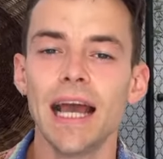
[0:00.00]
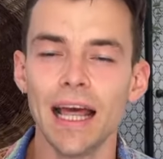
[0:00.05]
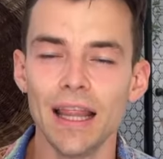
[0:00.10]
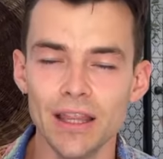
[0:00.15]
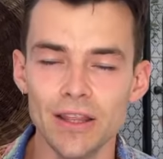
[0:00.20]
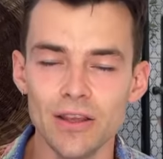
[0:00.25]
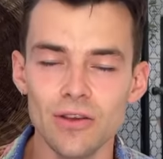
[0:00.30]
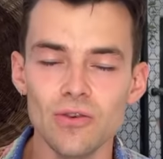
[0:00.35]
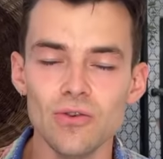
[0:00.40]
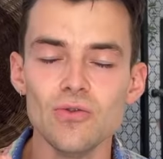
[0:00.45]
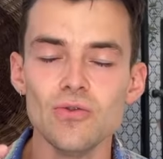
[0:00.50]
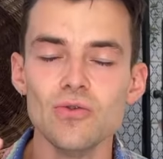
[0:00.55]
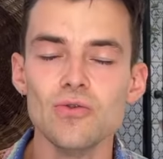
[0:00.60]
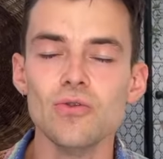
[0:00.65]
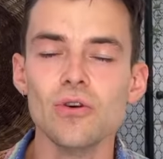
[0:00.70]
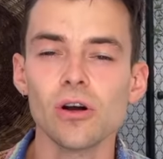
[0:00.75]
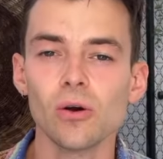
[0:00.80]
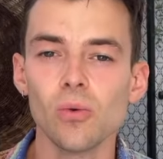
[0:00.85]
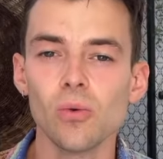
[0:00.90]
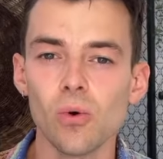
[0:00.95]
and
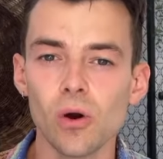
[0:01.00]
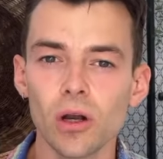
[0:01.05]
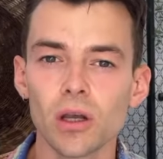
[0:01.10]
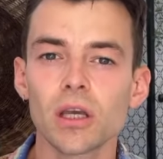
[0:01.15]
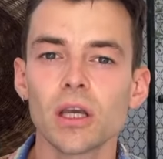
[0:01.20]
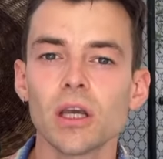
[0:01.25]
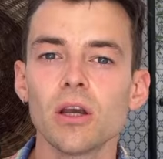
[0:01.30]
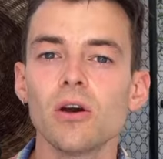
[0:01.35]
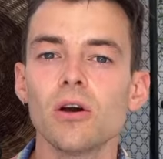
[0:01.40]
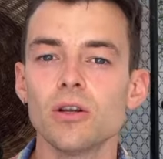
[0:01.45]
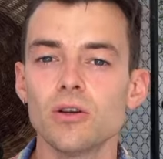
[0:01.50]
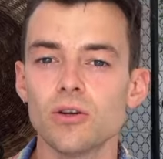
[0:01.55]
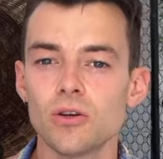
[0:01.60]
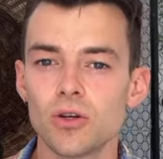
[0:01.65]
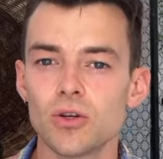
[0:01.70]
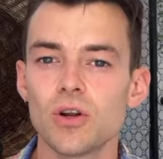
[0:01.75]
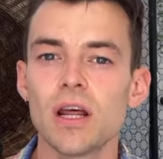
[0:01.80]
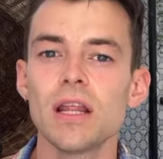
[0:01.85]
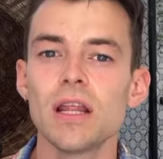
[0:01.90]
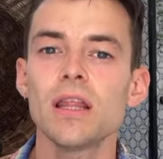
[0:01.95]
you are working on your
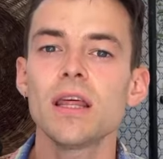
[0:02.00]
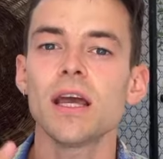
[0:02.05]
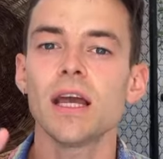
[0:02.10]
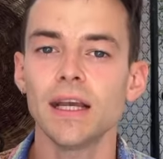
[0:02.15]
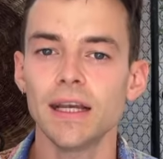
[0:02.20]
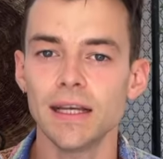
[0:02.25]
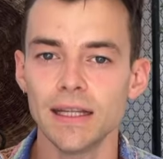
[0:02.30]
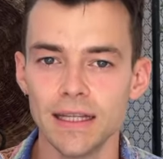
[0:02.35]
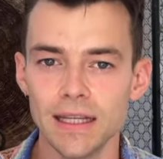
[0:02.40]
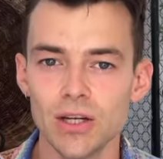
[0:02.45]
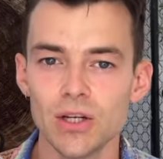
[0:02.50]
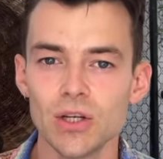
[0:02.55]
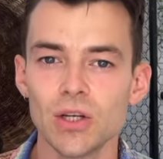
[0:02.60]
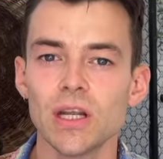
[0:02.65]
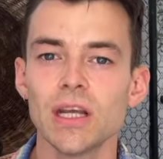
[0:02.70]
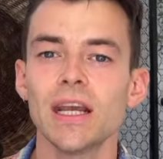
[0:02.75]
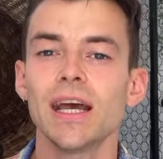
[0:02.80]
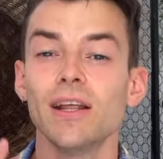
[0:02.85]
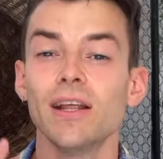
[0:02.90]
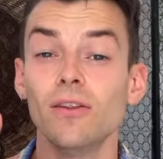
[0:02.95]
strength and
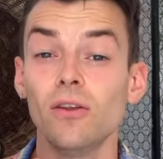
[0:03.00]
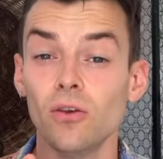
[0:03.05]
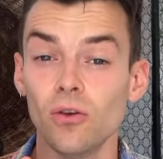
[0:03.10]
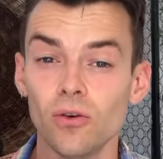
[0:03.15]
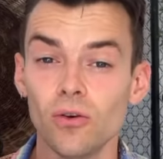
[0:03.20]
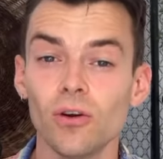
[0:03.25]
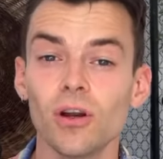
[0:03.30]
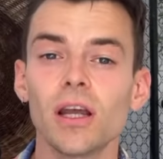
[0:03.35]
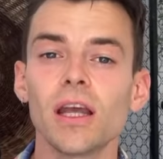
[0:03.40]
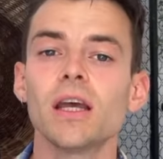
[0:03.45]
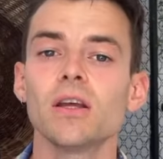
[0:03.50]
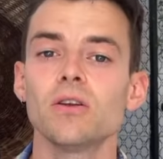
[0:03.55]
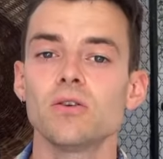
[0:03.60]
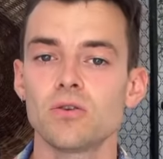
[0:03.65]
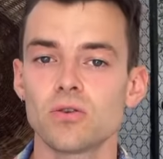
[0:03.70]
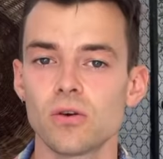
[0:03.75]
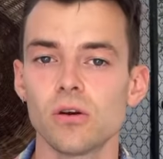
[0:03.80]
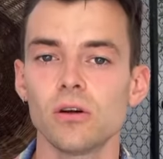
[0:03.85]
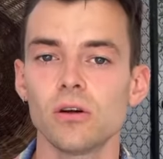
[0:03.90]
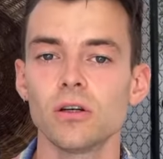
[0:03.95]
conditioning, and you are getting
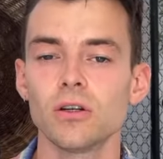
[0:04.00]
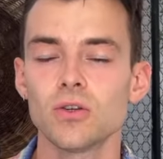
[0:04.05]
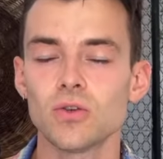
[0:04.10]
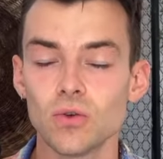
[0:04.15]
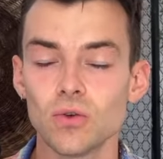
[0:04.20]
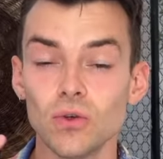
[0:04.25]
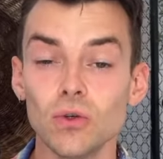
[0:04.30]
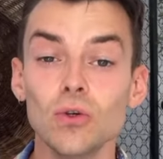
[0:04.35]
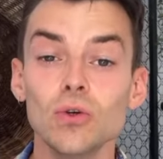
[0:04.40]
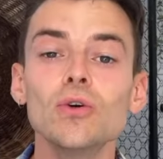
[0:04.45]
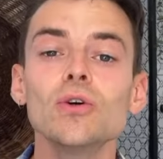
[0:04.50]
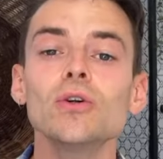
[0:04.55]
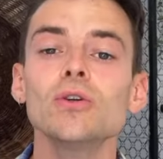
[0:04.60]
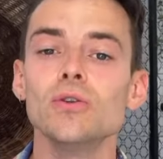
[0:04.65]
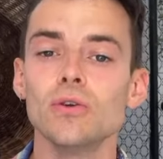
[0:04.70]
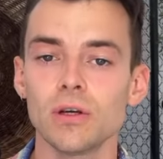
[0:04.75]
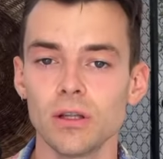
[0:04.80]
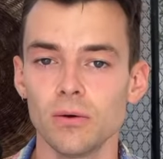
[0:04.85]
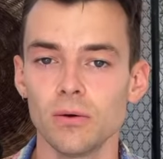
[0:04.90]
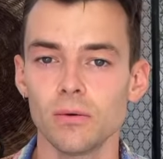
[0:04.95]
stronger. So you are
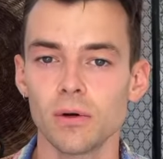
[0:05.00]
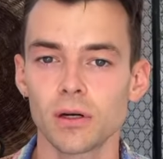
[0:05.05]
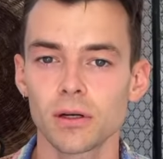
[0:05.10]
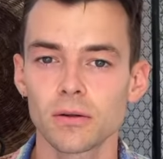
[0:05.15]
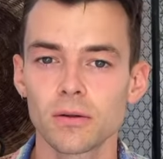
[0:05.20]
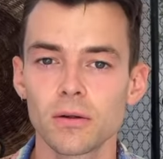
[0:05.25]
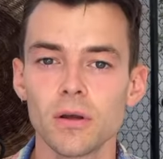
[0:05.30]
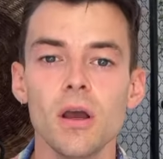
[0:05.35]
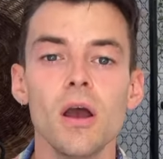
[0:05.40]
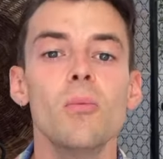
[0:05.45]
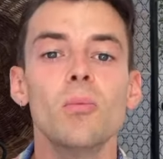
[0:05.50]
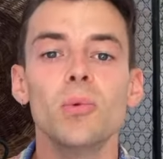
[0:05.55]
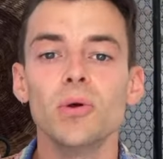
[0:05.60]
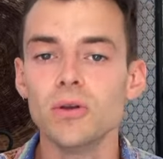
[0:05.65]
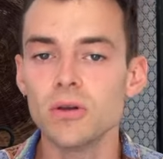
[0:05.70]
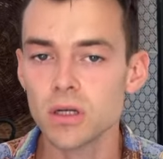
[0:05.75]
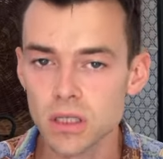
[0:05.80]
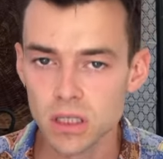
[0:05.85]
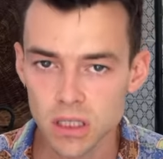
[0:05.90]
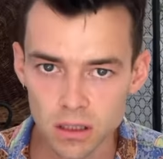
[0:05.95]
doing the work. But
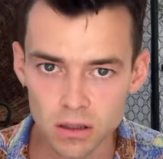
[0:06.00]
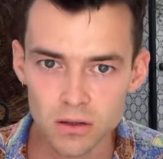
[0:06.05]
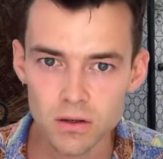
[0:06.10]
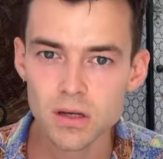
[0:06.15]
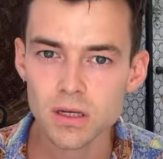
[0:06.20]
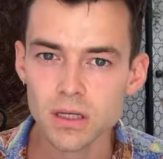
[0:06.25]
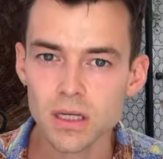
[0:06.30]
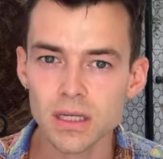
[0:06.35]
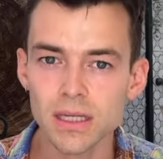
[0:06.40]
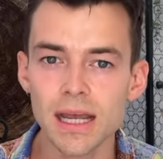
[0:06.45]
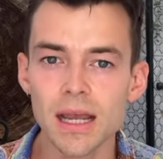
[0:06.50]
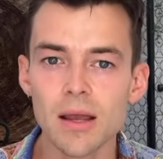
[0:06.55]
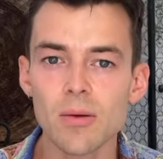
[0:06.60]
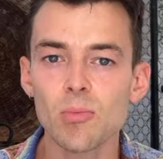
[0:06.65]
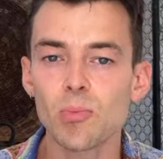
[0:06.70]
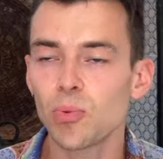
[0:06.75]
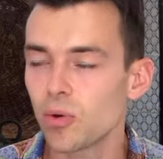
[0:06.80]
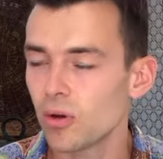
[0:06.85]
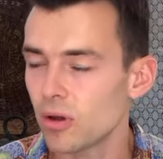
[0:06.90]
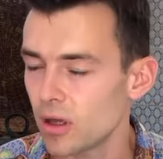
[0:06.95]
you can still use the tape
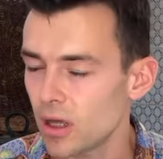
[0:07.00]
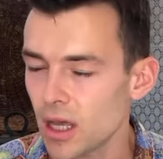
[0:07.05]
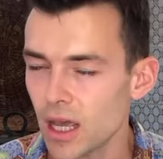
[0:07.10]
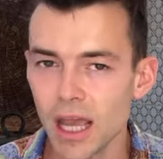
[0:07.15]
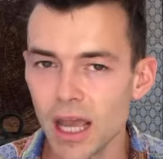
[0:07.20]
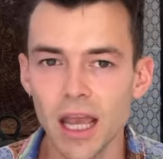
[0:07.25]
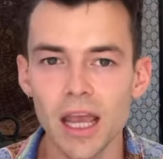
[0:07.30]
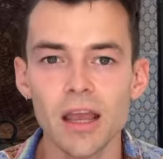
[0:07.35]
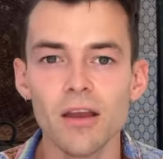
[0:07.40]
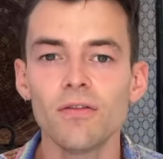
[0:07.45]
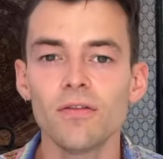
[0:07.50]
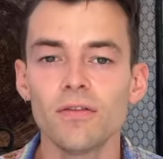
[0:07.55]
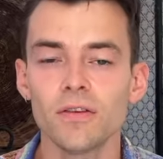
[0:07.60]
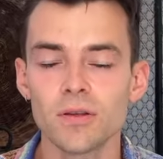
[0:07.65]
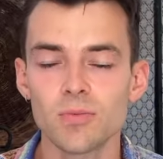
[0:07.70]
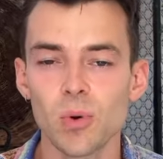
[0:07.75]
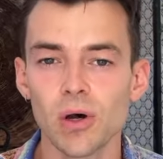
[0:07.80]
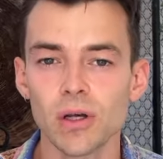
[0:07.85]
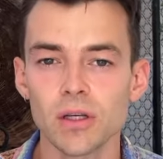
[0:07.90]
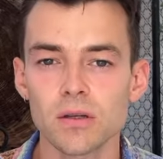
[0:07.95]
if
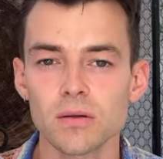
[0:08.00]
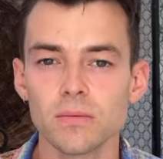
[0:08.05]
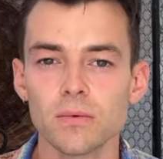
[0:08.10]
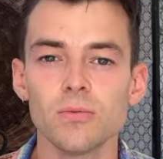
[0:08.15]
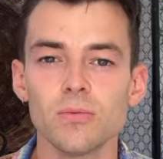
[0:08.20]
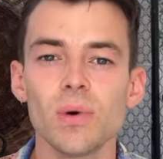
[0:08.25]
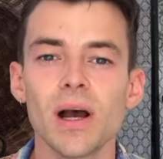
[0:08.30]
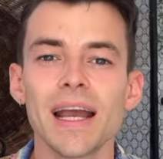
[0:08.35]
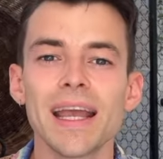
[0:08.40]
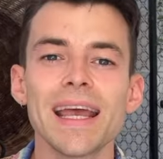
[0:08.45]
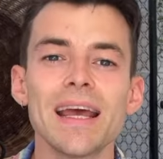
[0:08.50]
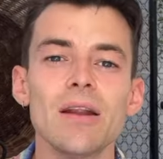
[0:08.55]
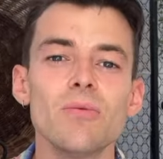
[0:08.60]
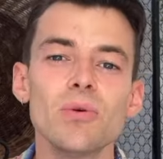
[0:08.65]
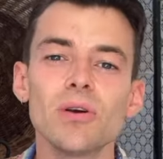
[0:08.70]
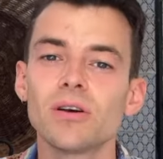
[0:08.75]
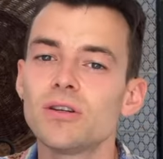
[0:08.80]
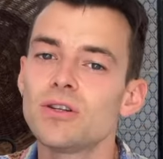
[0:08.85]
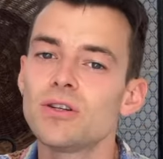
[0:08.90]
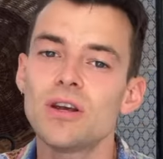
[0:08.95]
it's possible. But again,
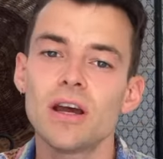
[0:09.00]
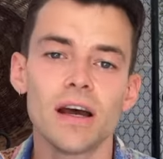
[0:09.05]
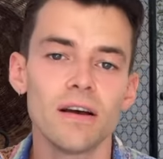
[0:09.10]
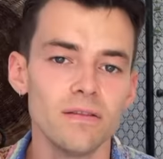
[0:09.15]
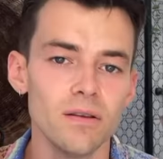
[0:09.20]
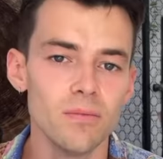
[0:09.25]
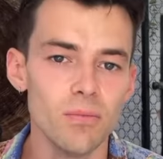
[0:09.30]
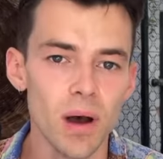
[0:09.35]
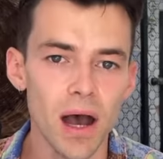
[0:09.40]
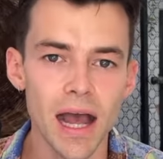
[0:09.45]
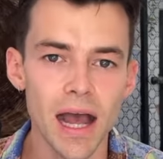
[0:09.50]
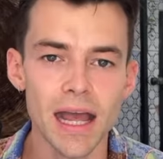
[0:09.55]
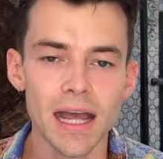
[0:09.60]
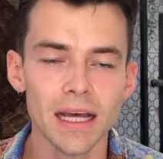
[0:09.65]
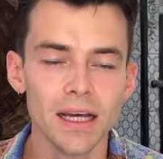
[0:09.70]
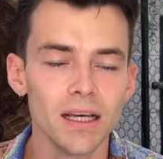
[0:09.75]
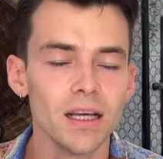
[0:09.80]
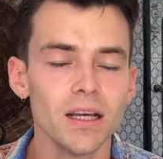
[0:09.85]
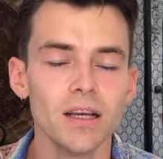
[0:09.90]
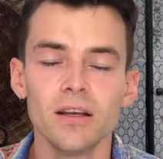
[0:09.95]
because you have to buy
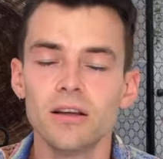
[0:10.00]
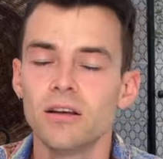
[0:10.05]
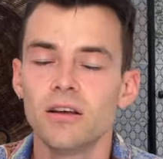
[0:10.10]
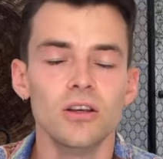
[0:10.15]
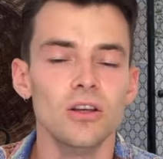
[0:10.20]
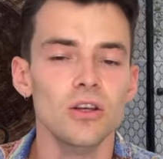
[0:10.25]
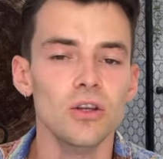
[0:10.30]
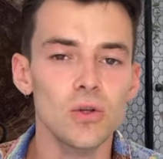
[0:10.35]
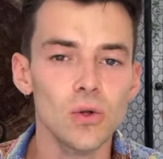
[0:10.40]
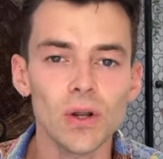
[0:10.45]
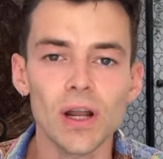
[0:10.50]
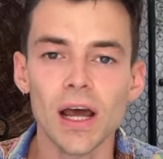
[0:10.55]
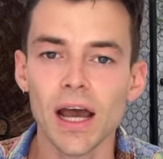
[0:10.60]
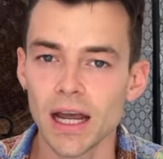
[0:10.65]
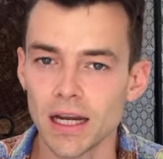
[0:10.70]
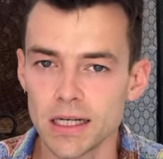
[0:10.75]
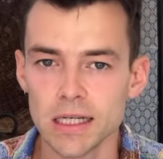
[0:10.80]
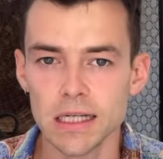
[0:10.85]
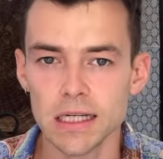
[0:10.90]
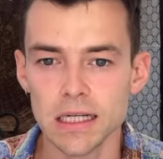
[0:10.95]
it, you don't
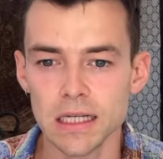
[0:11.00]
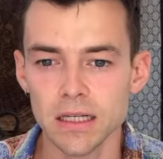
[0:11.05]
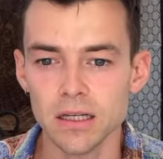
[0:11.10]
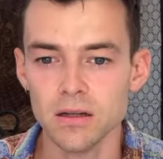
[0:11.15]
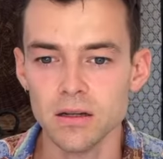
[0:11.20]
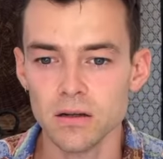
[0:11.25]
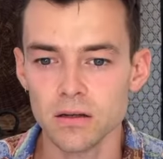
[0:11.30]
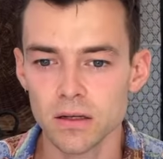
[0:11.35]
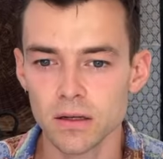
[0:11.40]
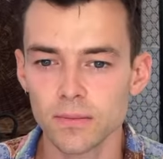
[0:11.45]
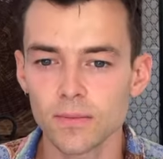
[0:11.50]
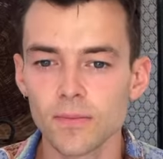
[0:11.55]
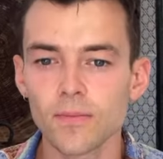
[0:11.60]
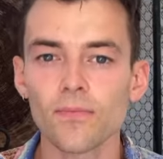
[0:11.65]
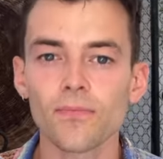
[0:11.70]
actually need to use it.